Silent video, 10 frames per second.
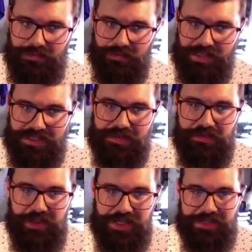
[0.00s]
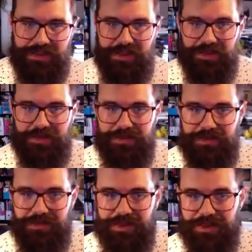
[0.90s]
Listen for the answer.
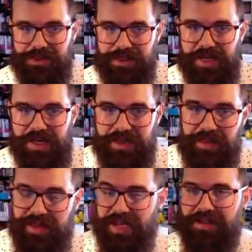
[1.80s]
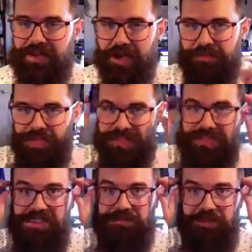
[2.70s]
Then thank the object and
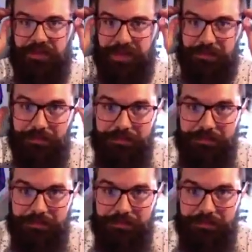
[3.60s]
keep moving.